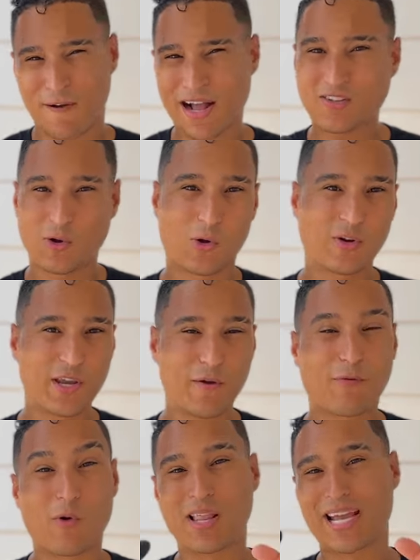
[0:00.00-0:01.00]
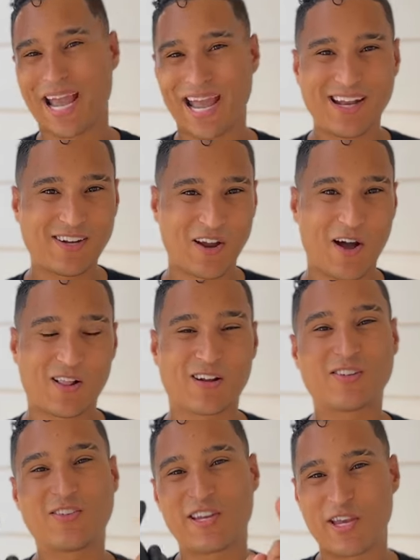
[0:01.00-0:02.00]
I told you for only
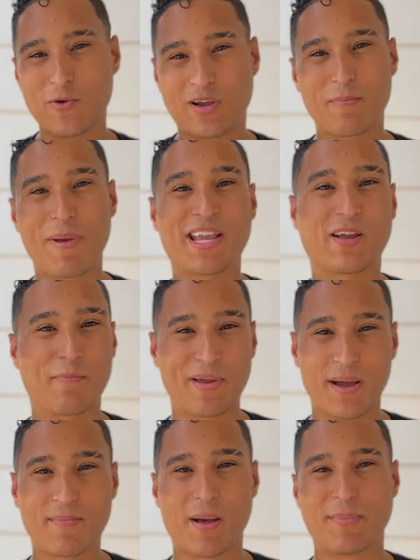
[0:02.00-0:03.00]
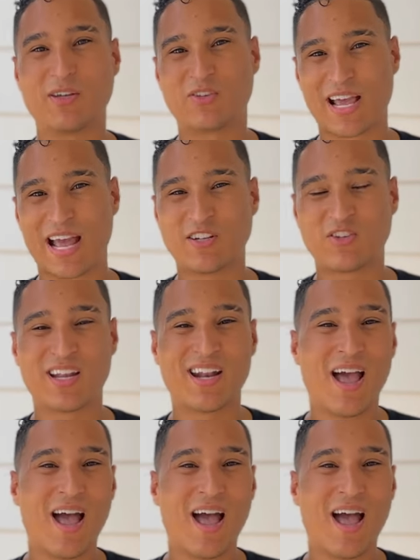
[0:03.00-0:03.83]
$8, you could make your BMW's engine